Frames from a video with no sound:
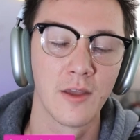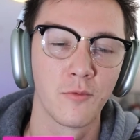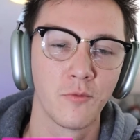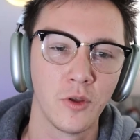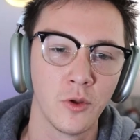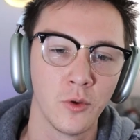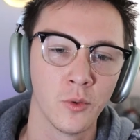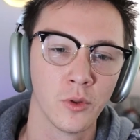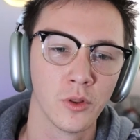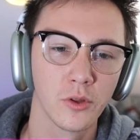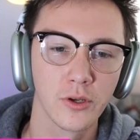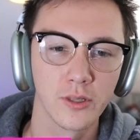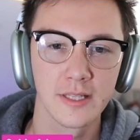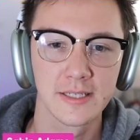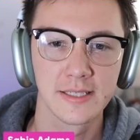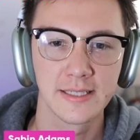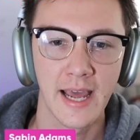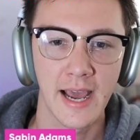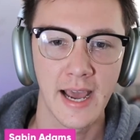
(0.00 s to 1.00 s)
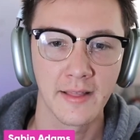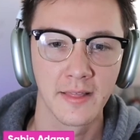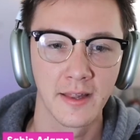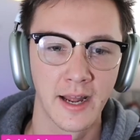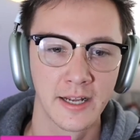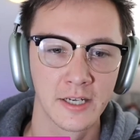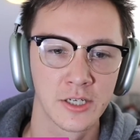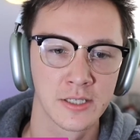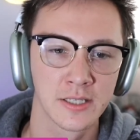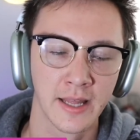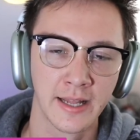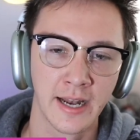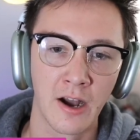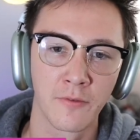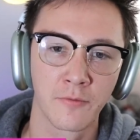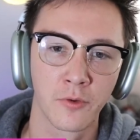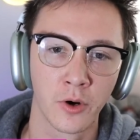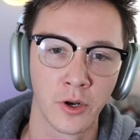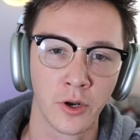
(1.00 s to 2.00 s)
you look at the stack that I just laid out
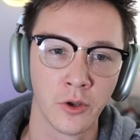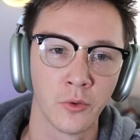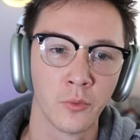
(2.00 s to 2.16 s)
for you,